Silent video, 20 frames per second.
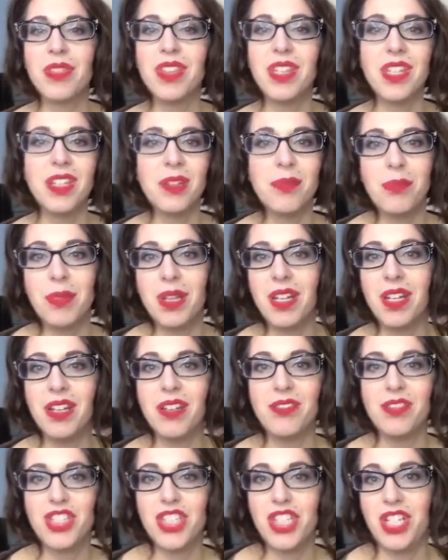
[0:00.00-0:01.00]
the many
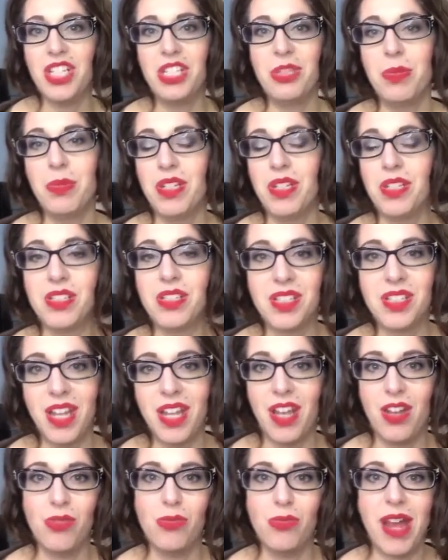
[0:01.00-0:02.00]
achievements
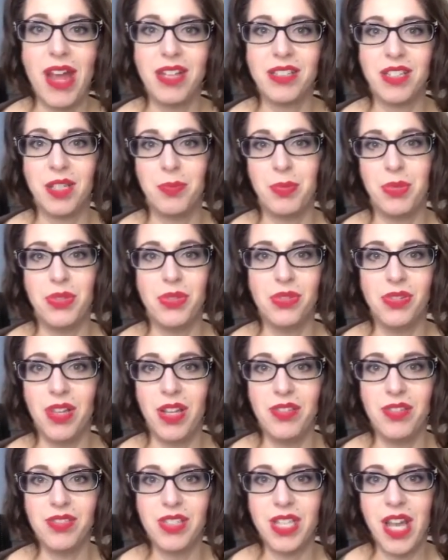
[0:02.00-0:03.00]
they had racked up in their
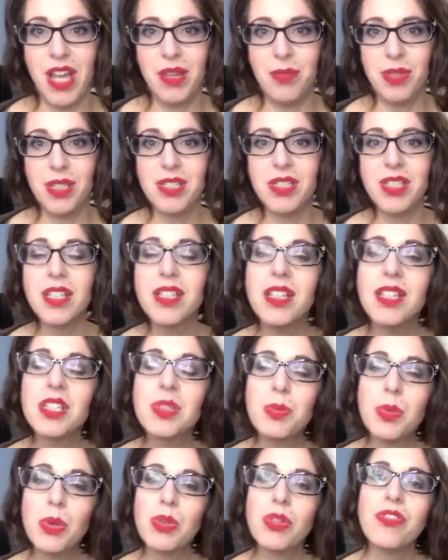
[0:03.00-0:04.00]
lifetime. Instead, they
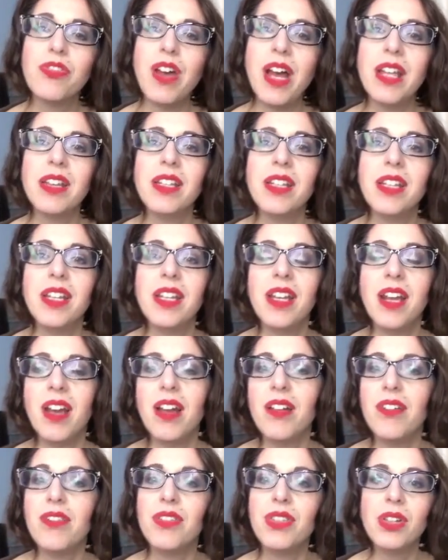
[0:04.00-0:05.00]
spoke fondly
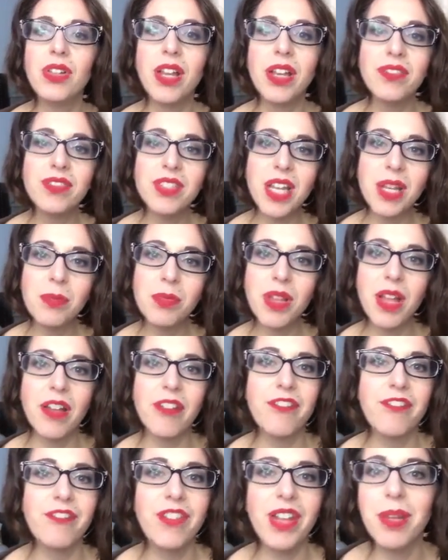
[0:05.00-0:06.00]
of their lifetime
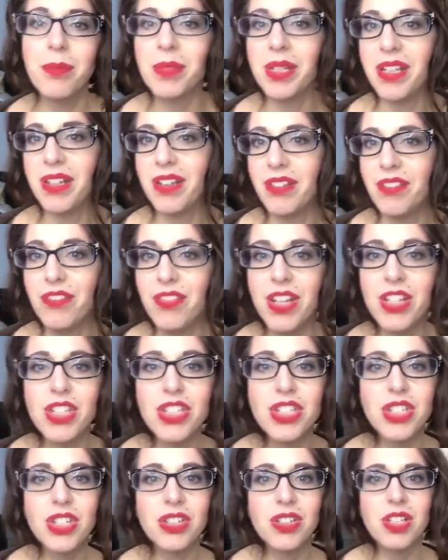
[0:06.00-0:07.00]
love, family,
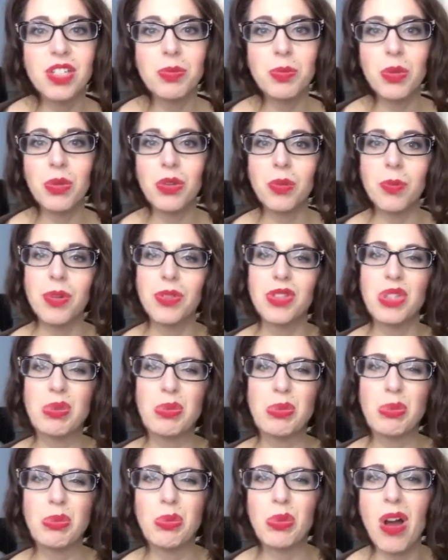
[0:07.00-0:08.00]
adventure. They spoke about the
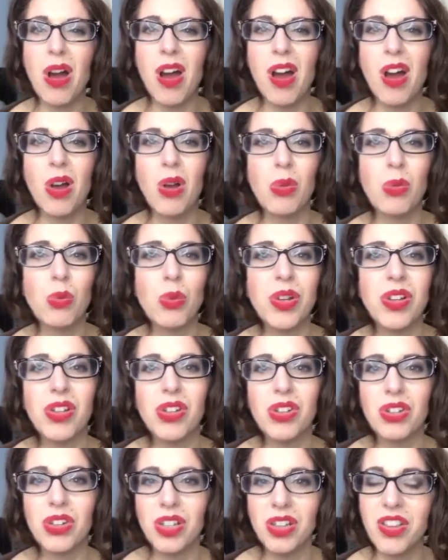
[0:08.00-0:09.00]
raw,
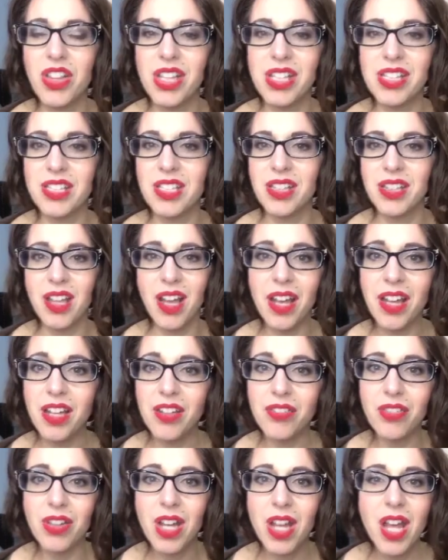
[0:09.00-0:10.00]
real good things in
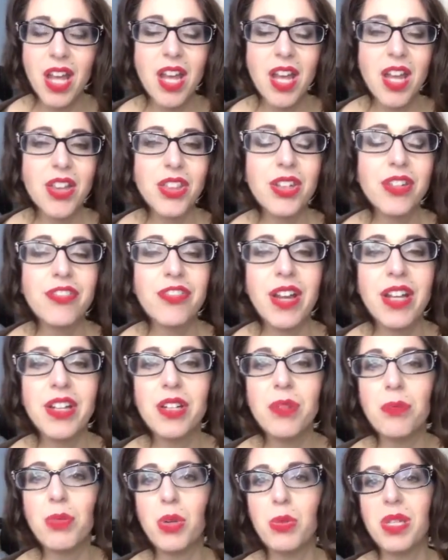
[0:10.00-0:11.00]
life. Their
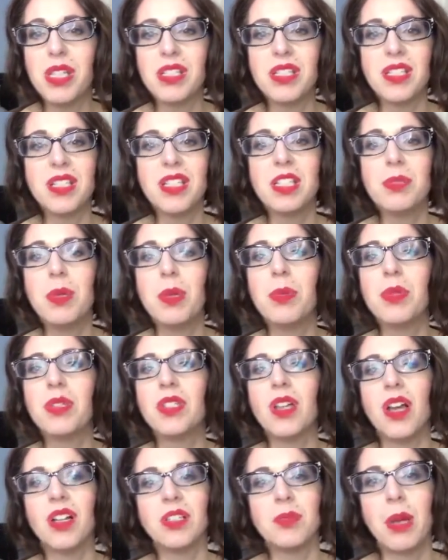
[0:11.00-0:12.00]
final moments, these people
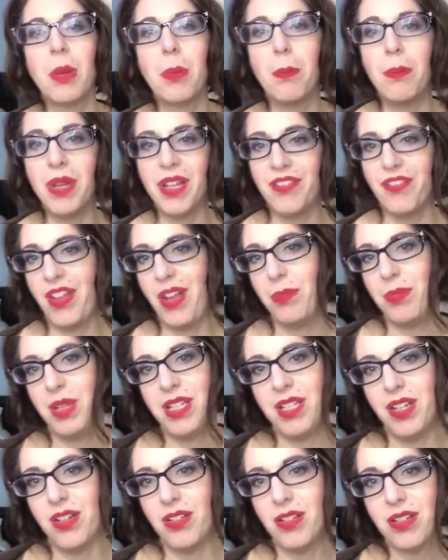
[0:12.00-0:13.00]
talked about big family
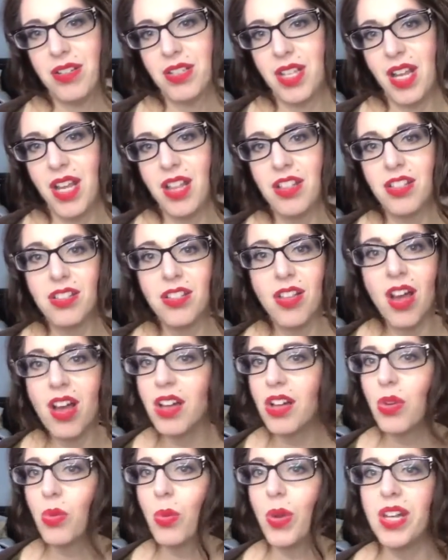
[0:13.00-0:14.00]
dinners and
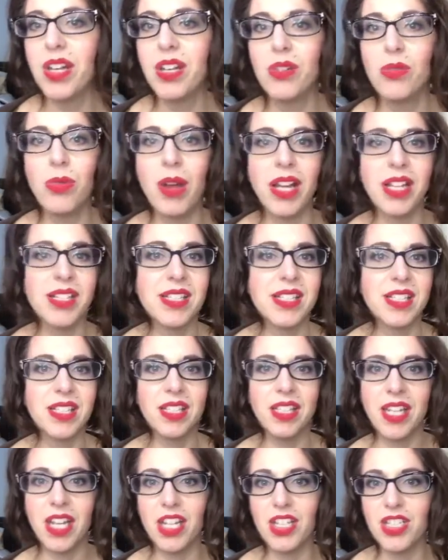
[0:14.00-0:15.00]
long-awaited
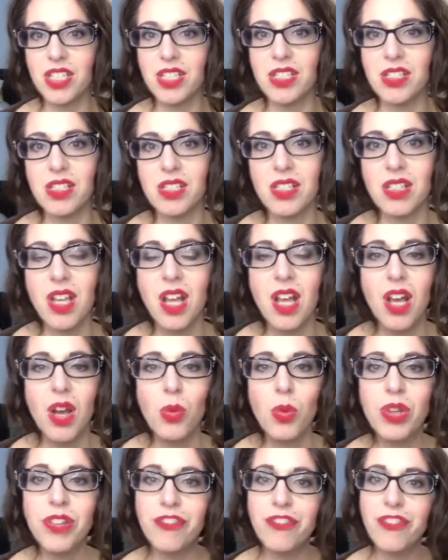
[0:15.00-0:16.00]
reconciliations
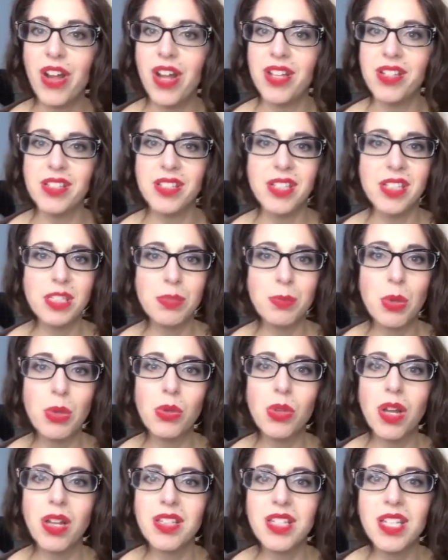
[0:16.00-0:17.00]
with friends. They
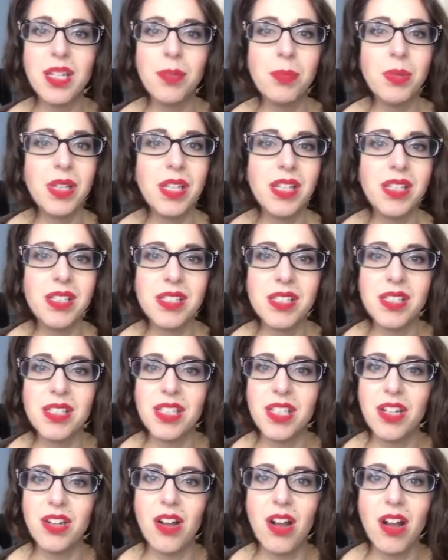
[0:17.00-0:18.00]
spoke deeply
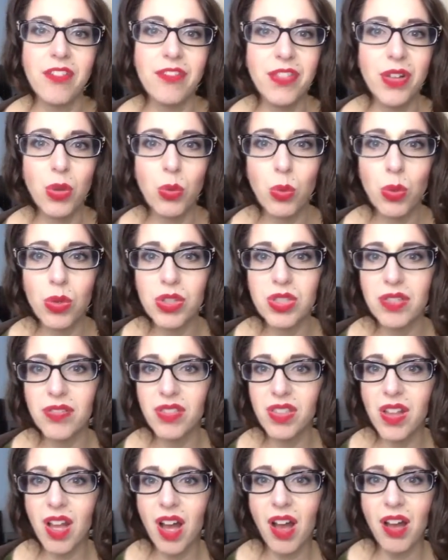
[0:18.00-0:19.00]
sincere, heartfelt words
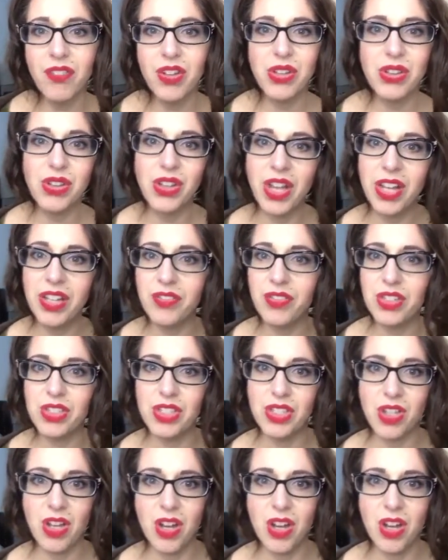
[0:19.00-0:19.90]
of love and life into the